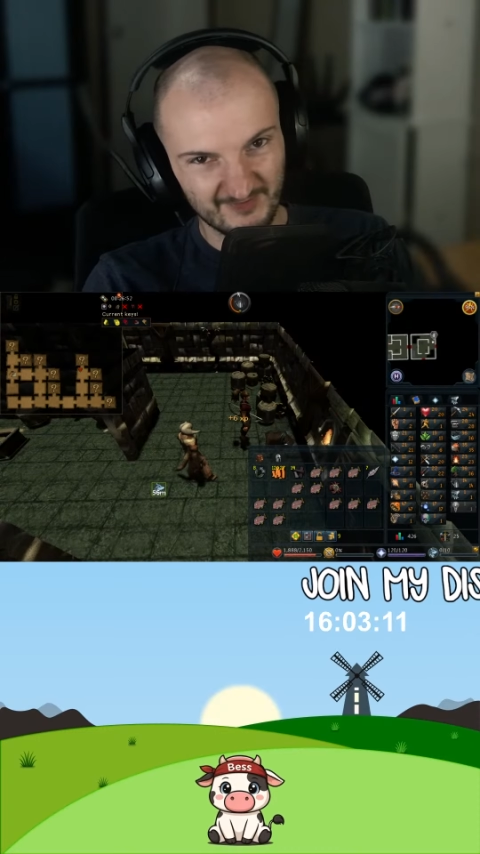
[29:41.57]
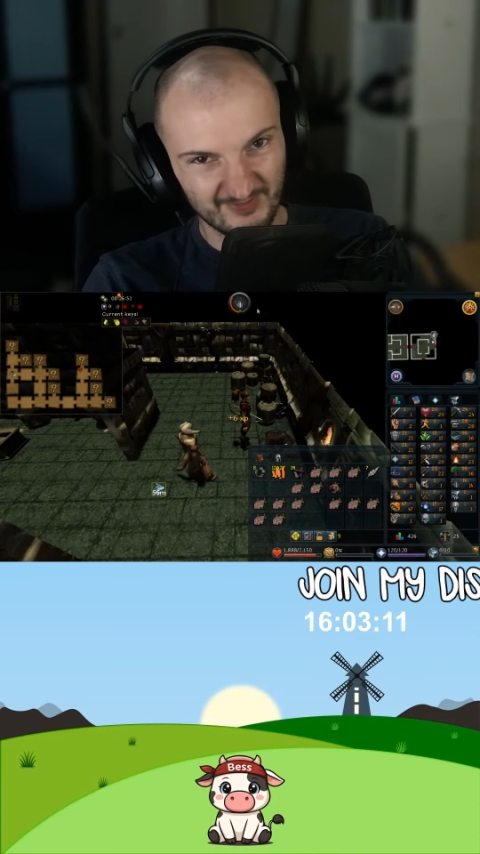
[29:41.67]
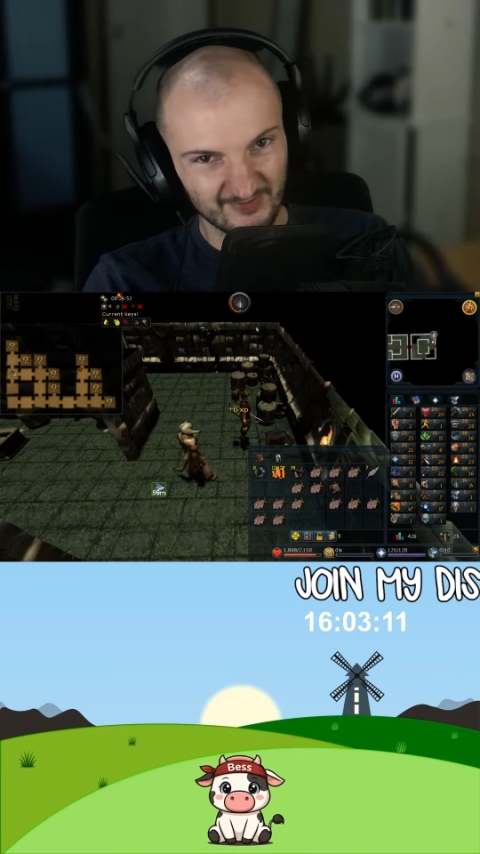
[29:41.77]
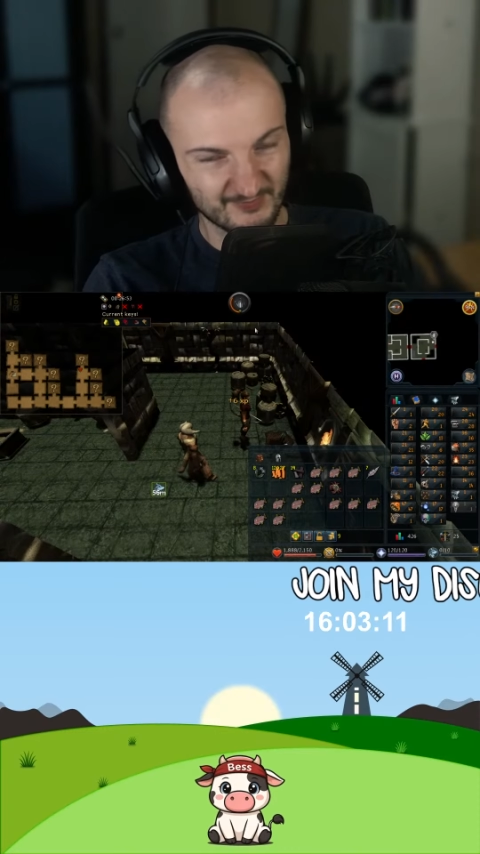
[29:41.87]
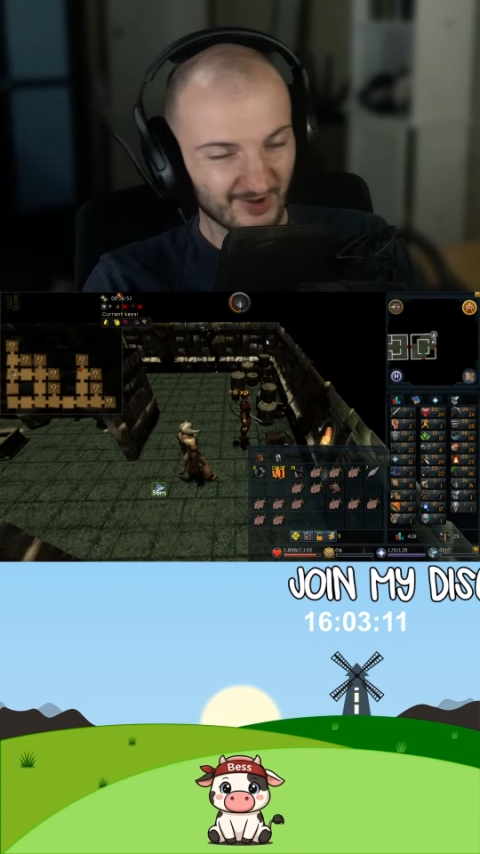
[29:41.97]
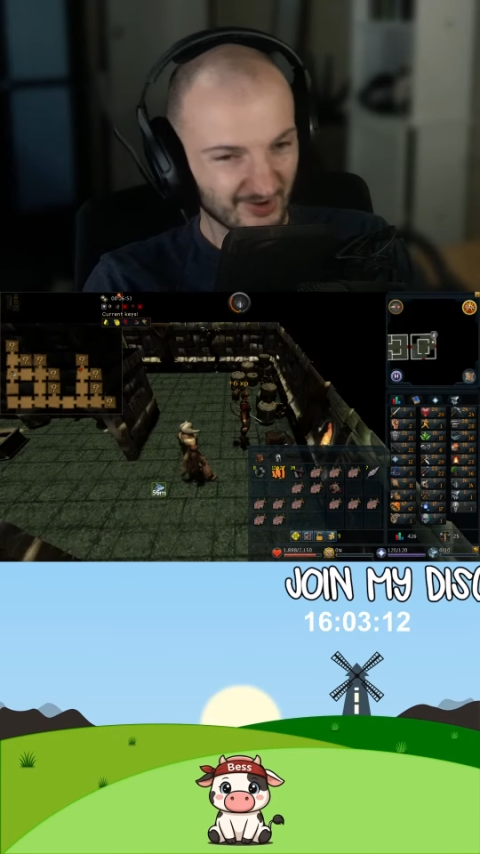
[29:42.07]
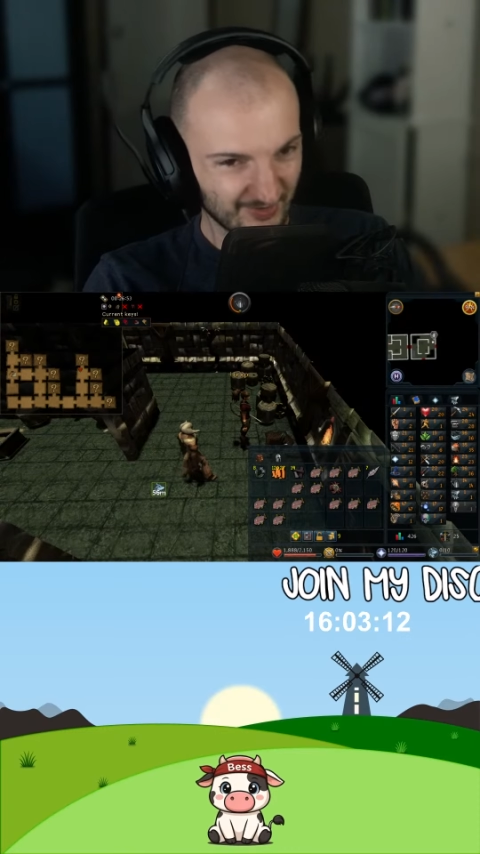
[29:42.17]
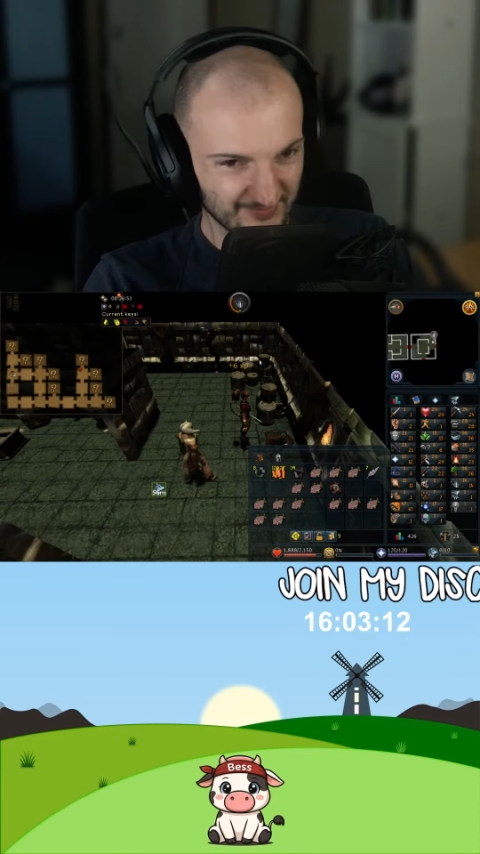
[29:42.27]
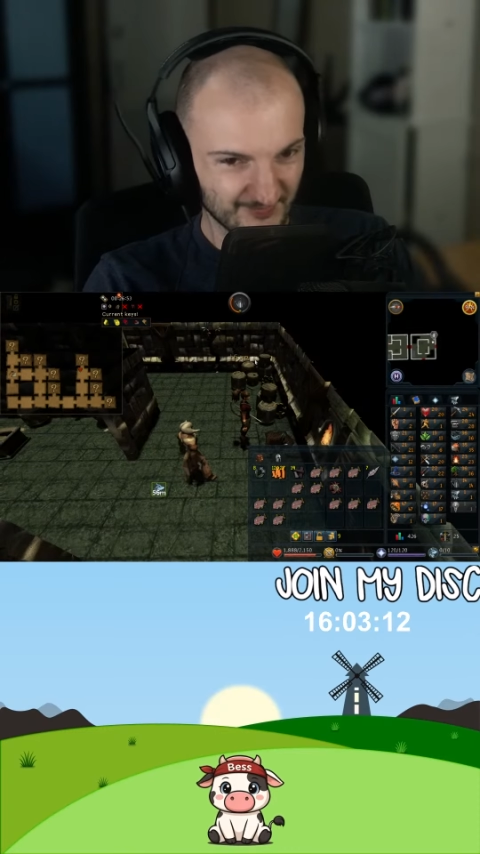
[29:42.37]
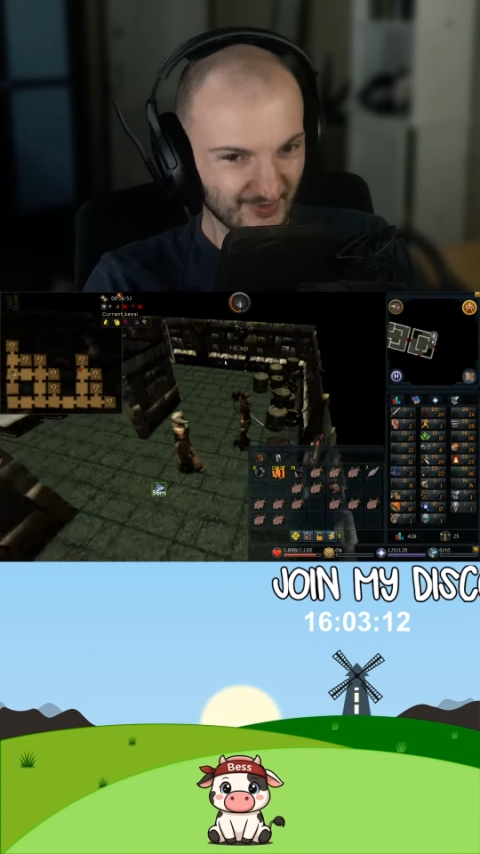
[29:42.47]
this
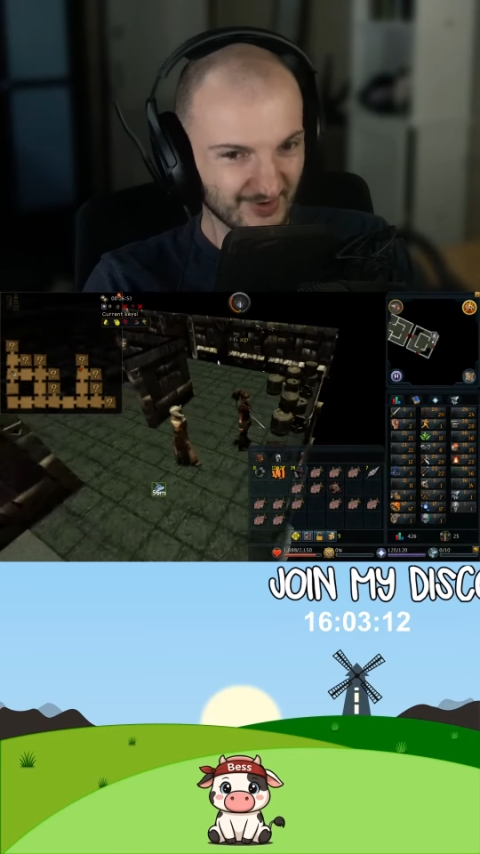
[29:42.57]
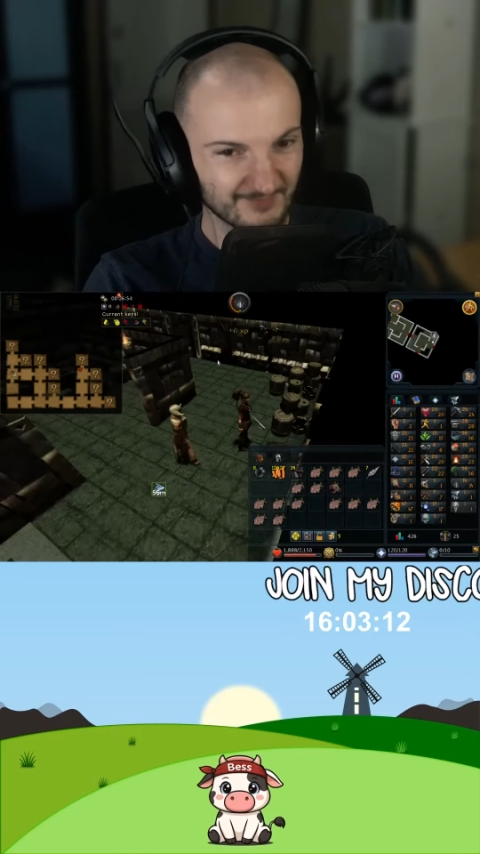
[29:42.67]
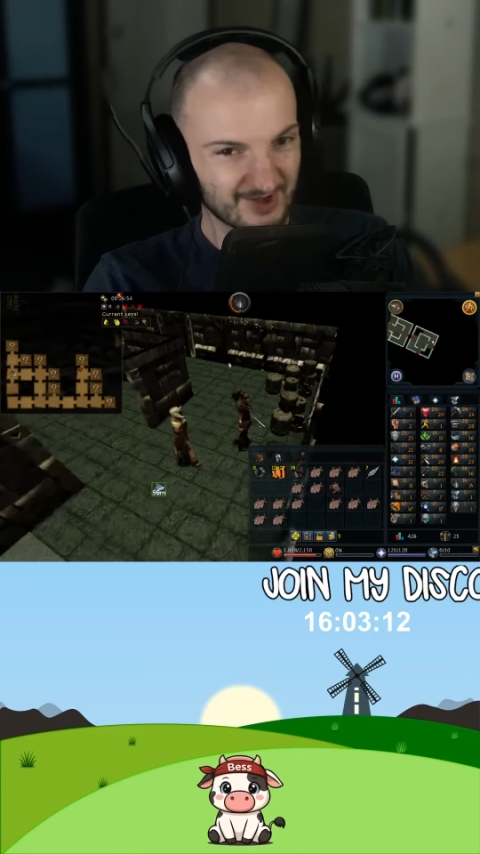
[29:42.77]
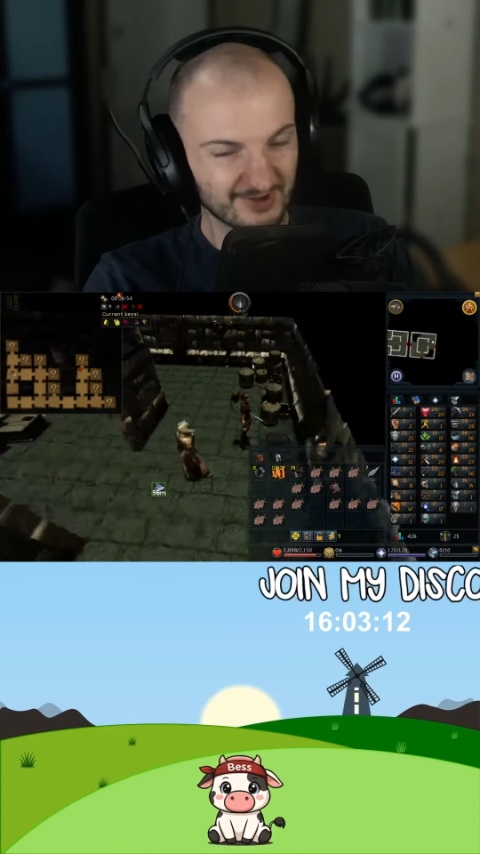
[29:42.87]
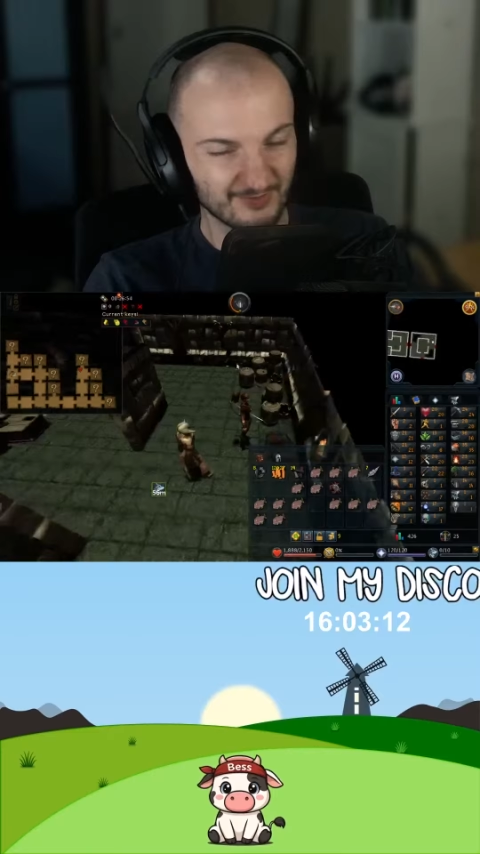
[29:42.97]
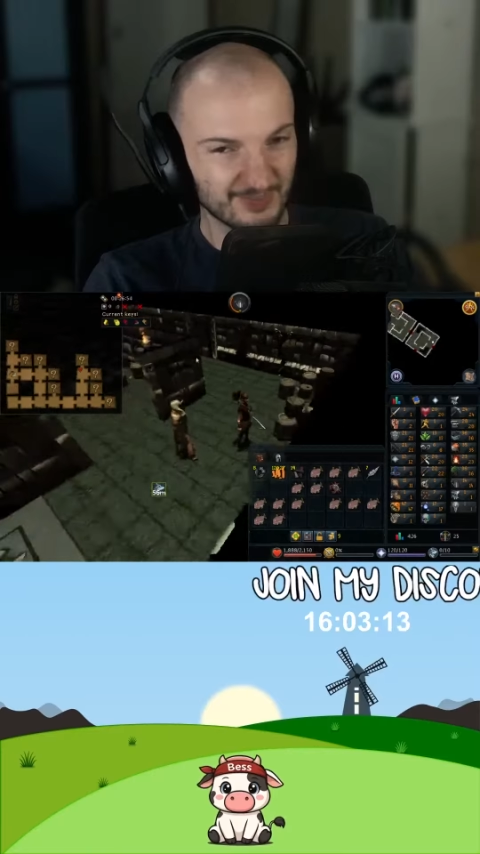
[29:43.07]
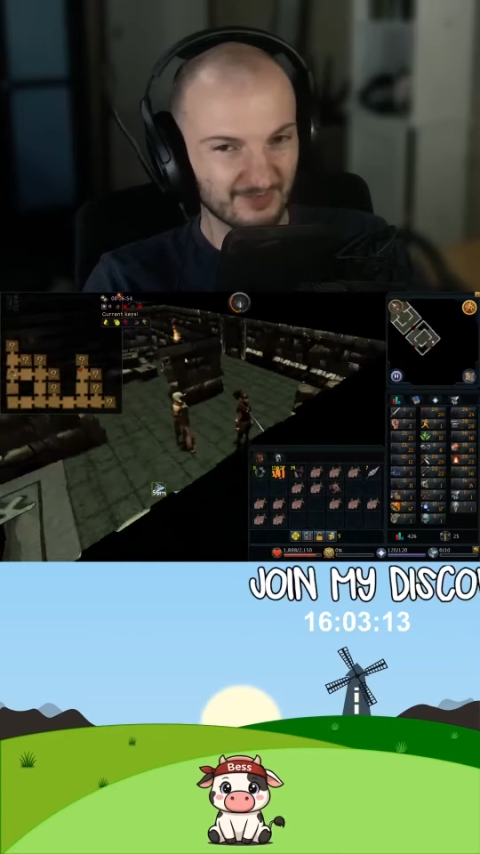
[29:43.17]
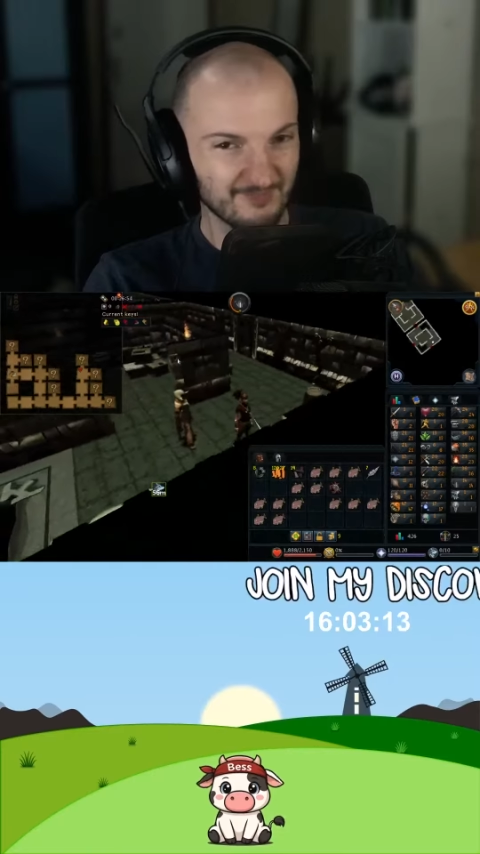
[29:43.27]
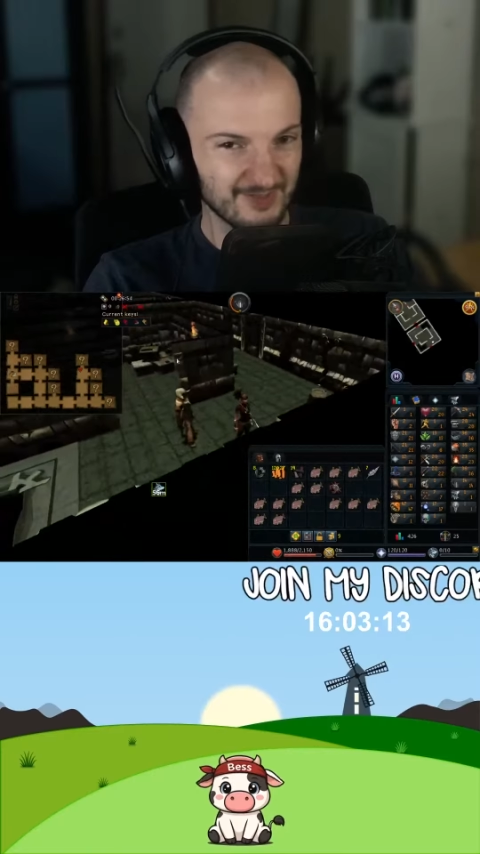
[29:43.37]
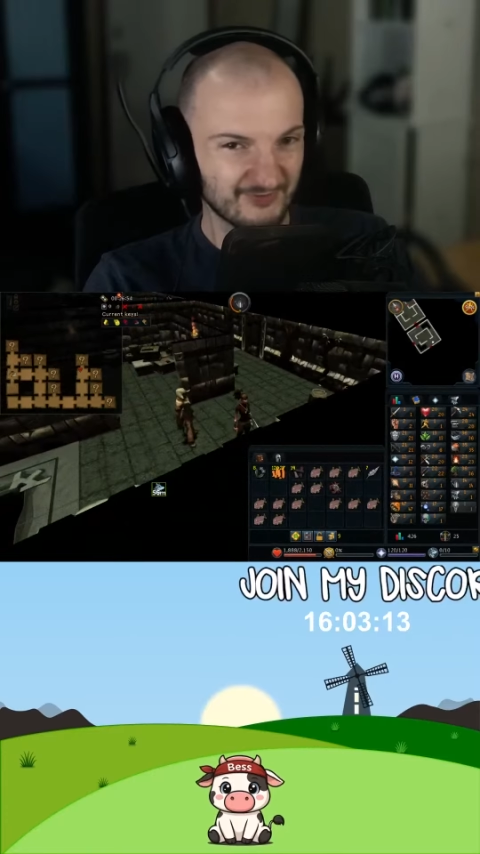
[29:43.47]
progress bar. But I don't think me